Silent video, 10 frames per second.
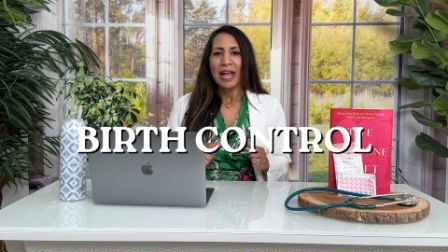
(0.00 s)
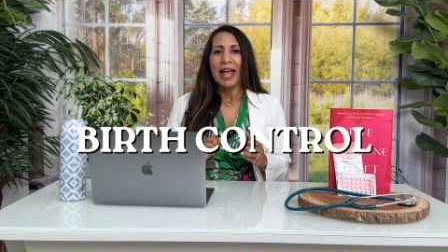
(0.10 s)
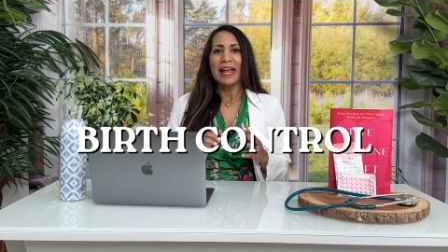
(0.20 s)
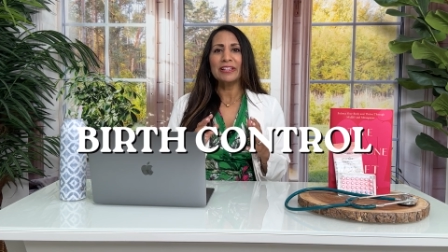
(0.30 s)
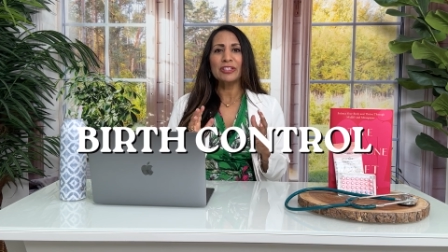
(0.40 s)

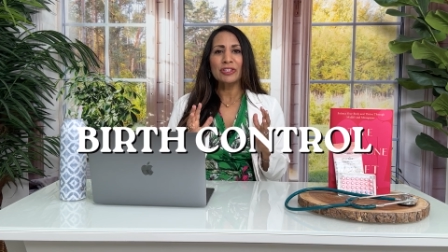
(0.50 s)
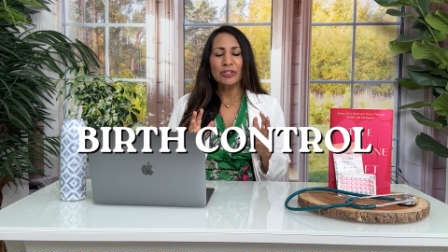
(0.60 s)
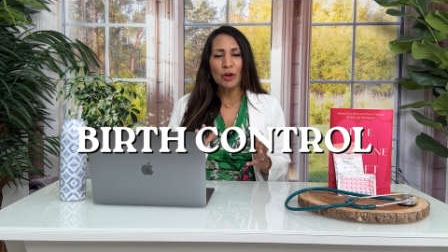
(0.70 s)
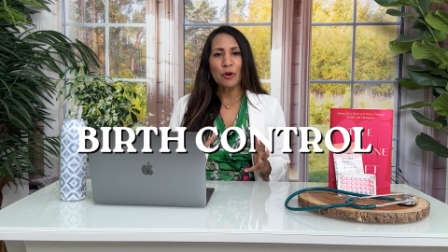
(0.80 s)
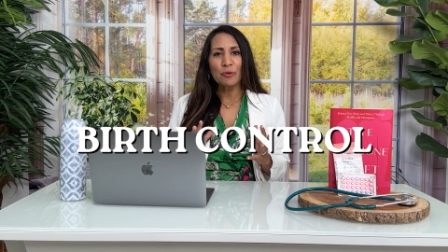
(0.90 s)
And
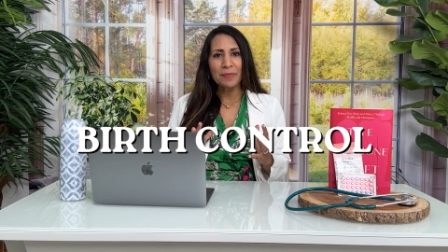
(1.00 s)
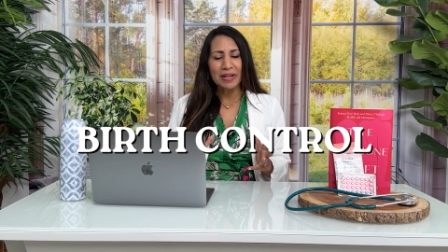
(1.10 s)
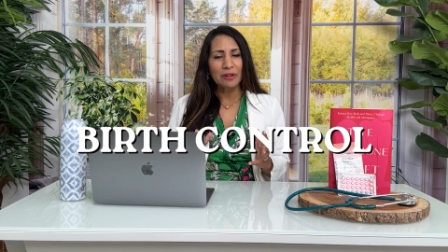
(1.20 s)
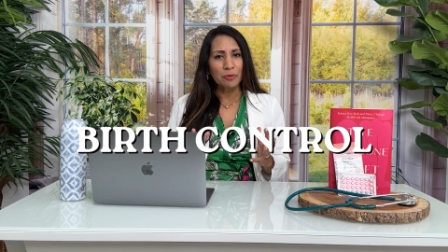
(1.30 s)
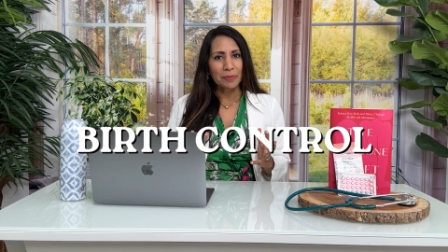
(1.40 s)
so
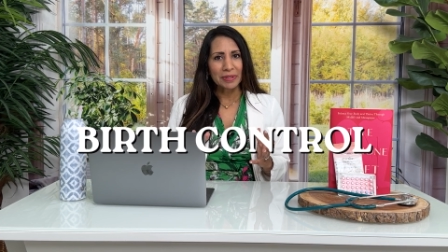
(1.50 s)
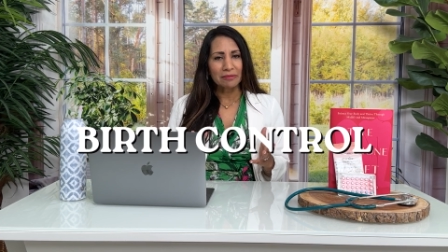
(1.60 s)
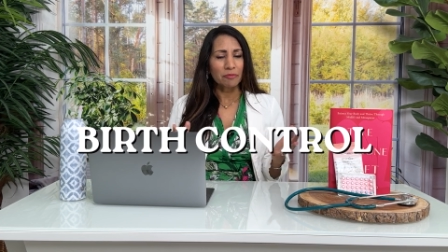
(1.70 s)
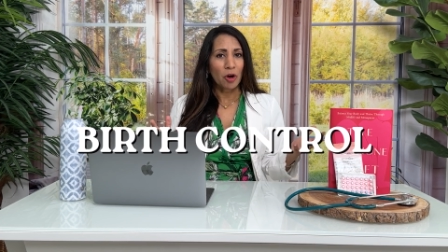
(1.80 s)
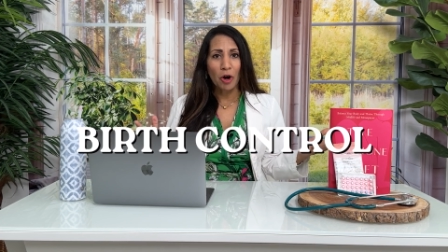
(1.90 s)
many women
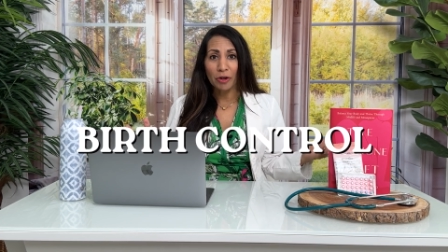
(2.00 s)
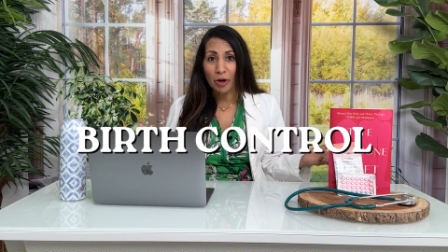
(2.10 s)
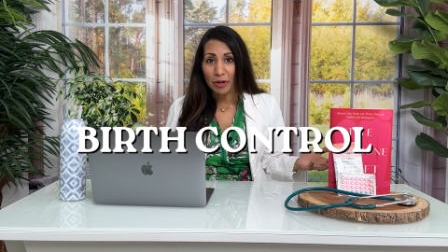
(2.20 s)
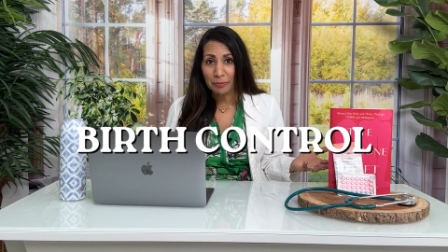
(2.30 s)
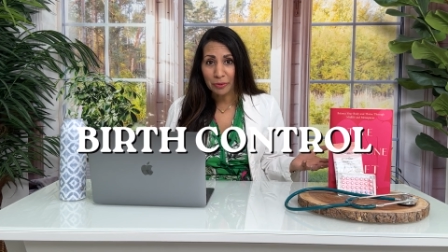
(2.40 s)
are
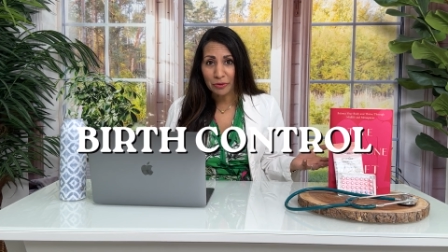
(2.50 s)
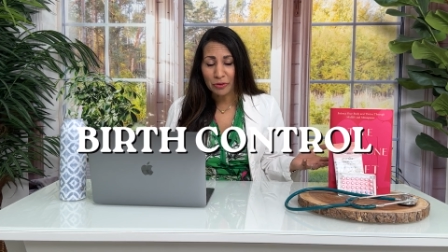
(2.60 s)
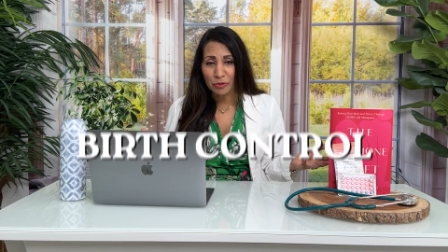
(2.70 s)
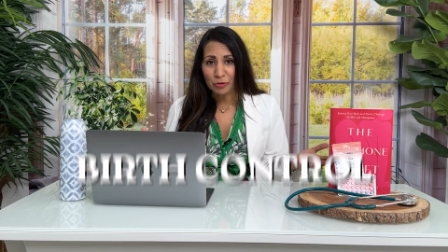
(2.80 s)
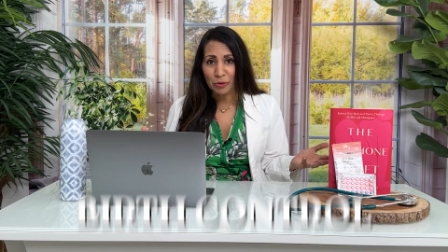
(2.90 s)
on birth
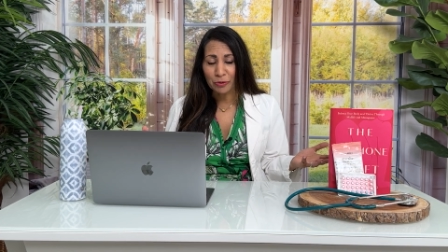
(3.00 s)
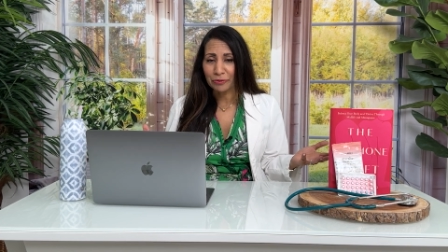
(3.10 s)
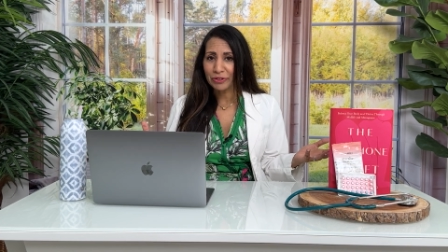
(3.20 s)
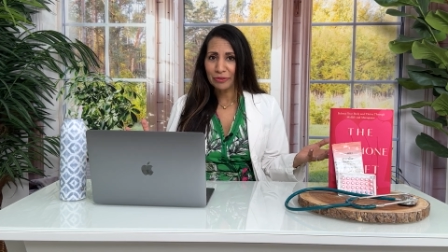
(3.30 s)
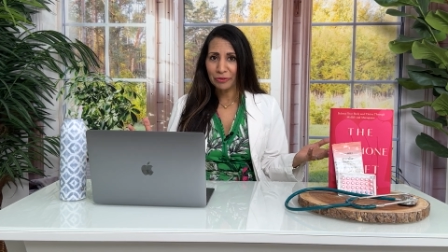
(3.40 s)
control
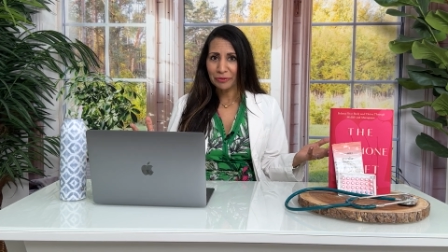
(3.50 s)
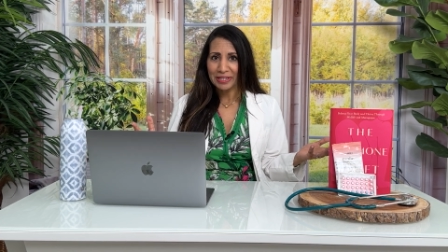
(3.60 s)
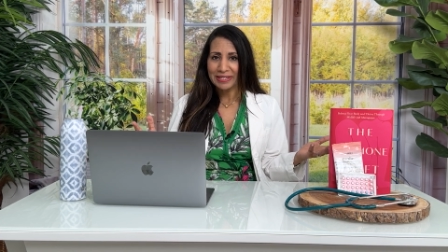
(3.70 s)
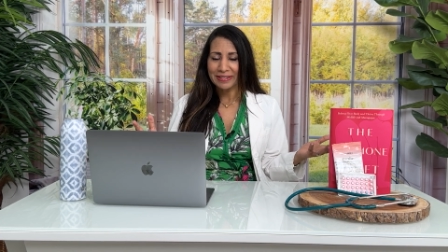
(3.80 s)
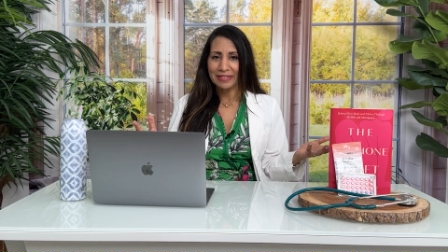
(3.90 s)
for different
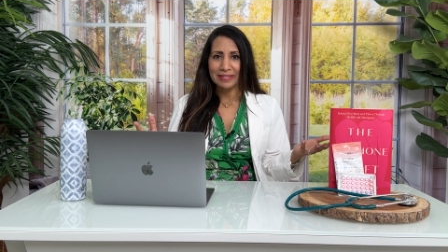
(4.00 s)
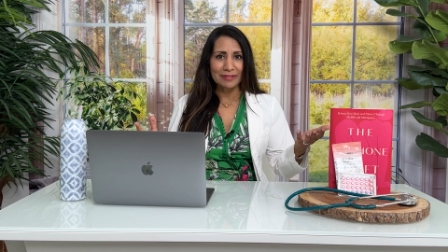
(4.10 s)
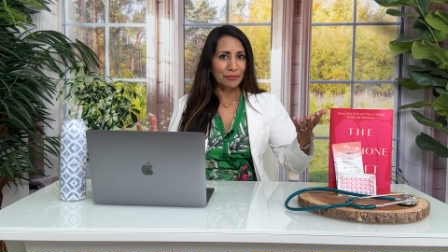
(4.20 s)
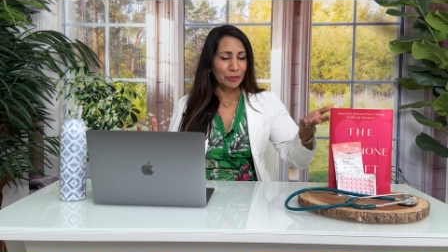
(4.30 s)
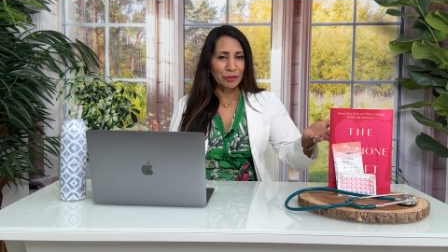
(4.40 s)
reasons.
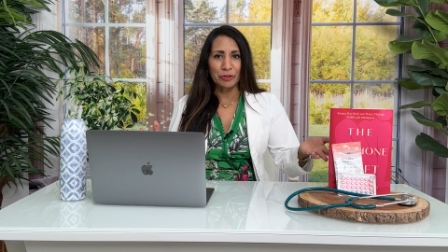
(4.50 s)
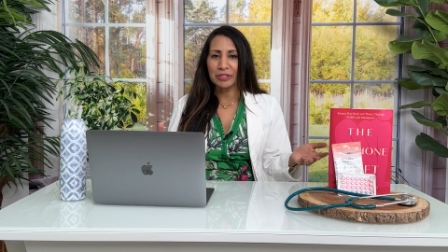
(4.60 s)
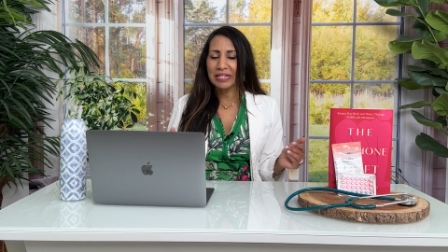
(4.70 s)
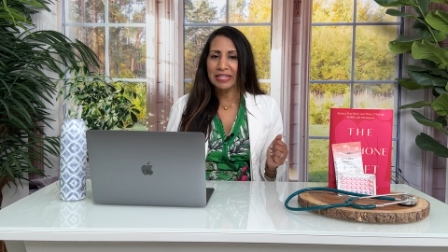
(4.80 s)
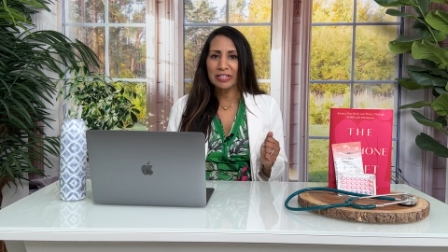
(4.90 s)
If you're in your
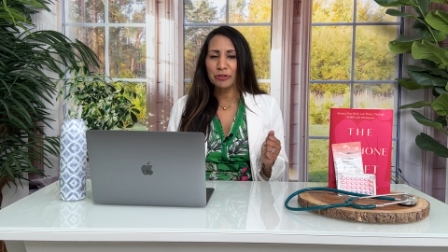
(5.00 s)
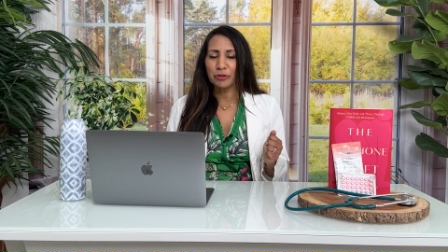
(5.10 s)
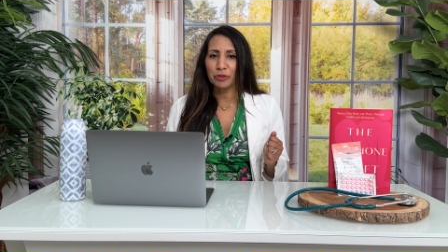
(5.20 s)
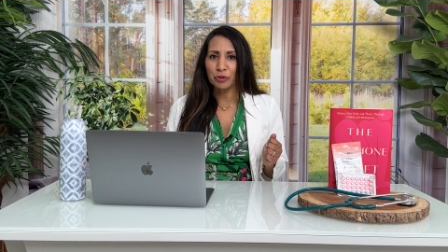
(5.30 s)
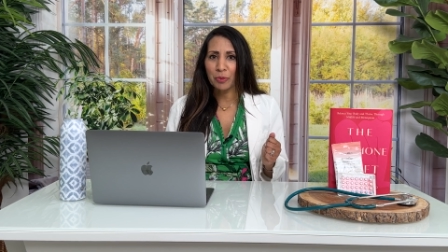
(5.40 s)
teens or
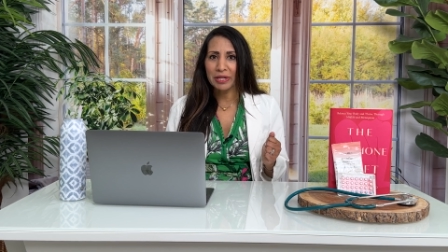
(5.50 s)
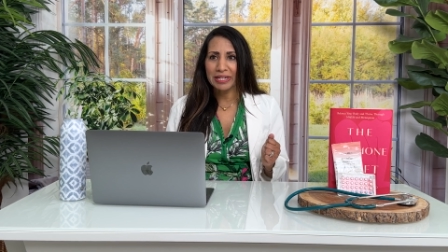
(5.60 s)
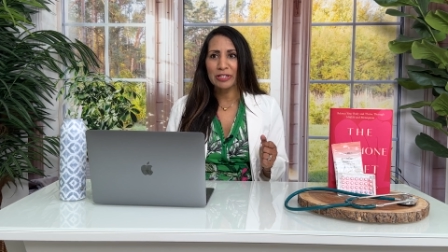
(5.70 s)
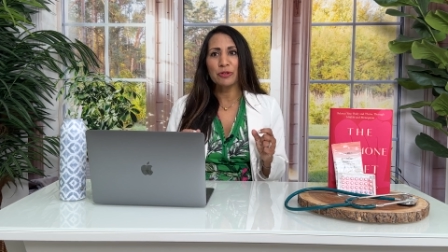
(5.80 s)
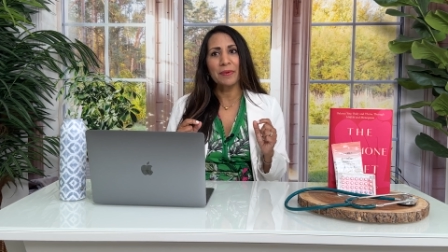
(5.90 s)
your
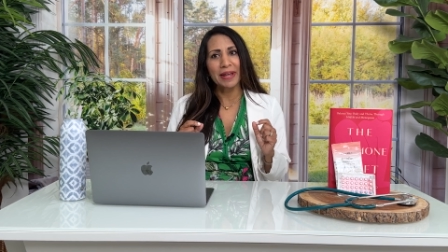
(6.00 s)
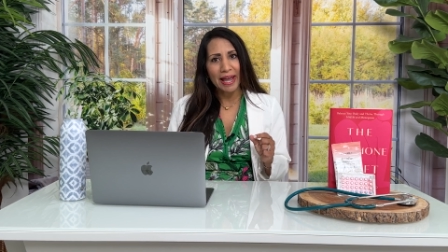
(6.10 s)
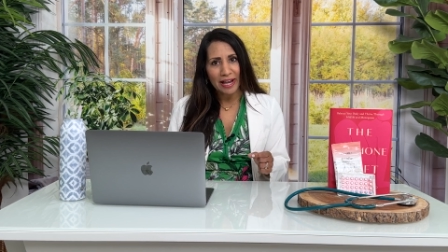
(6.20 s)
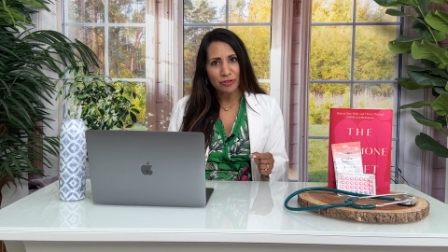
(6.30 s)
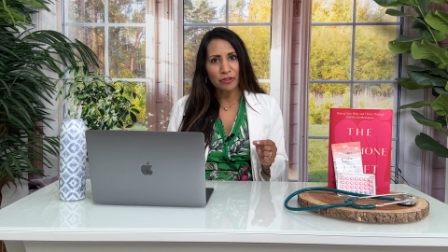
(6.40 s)
20s, you may
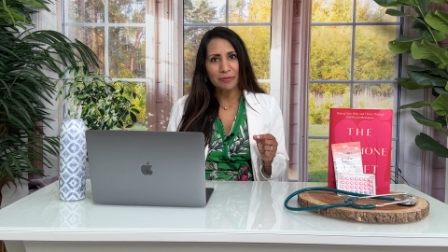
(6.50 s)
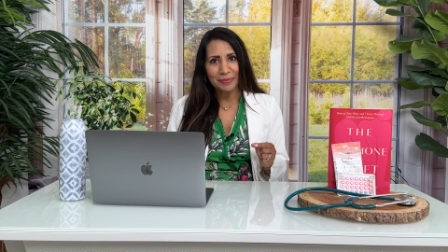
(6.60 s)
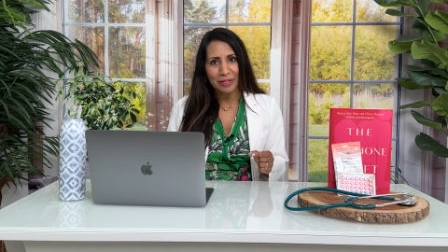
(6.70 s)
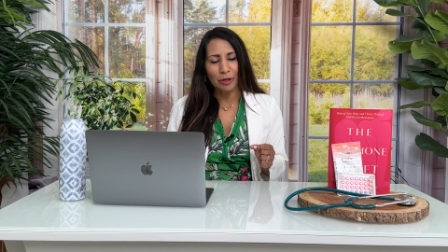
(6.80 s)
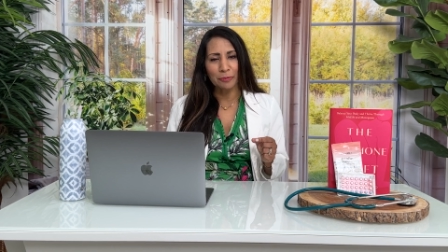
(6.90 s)
actually
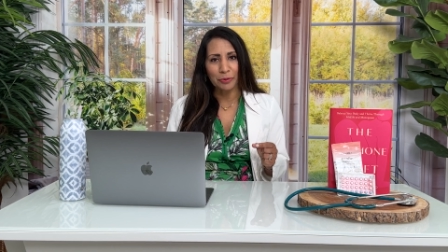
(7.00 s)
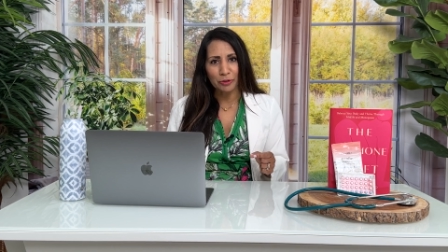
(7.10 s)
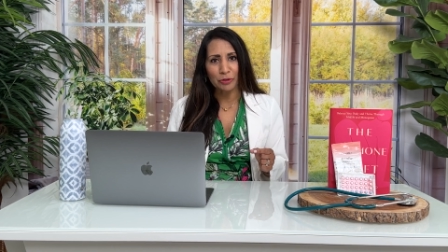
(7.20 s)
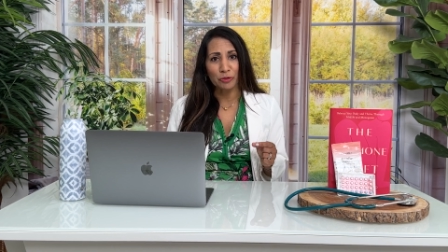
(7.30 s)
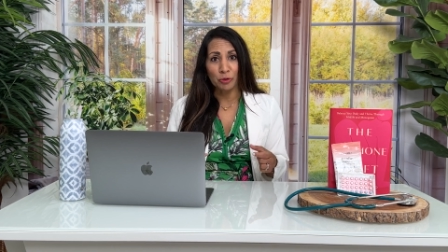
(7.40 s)
be on
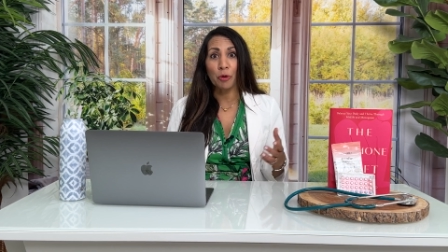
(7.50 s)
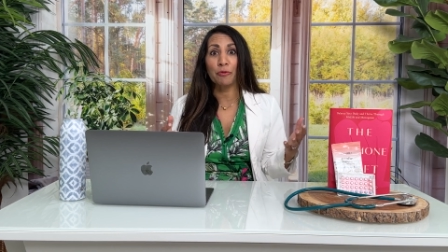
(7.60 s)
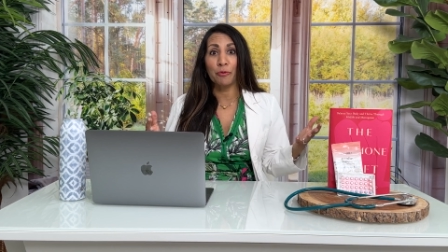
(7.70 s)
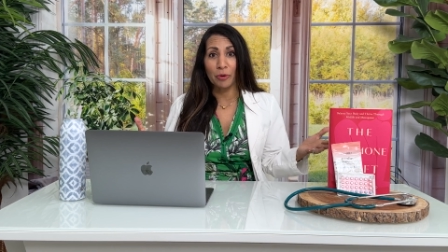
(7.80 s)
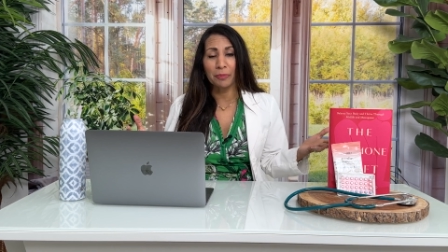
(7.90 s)
birth control
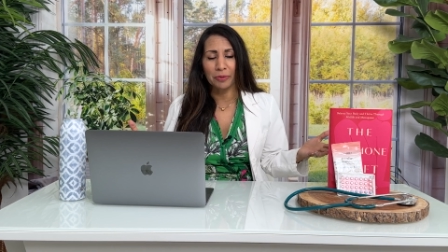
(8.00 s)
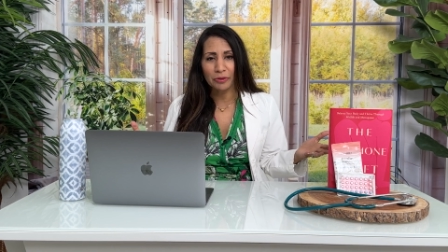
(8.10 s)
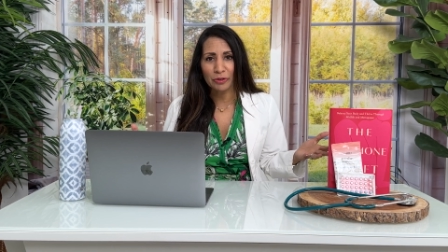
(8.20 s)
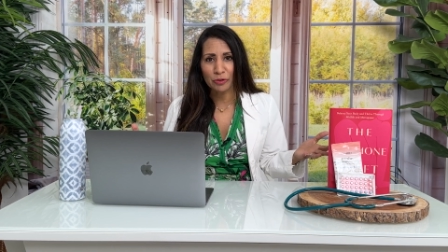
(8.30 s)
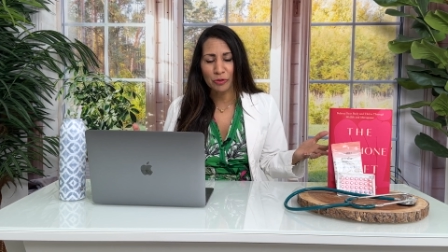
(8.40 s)
for
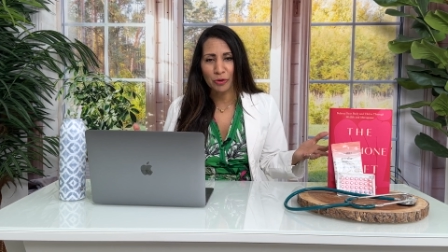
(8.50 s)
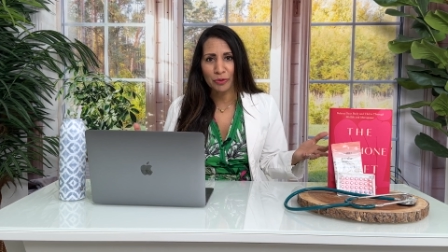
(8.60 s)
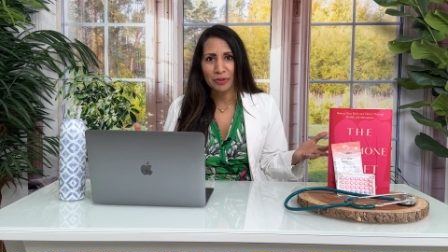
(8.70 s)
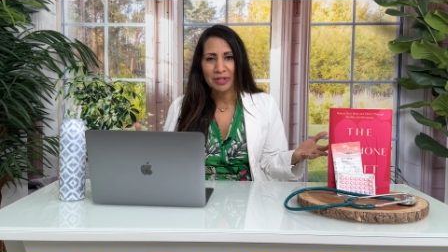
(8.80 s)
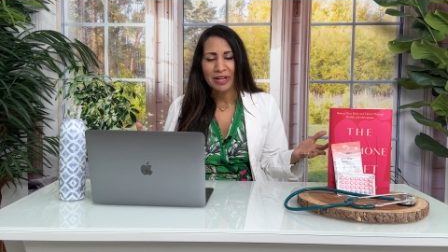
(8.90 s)
birth
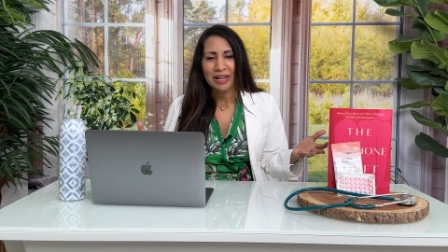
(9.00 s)
control.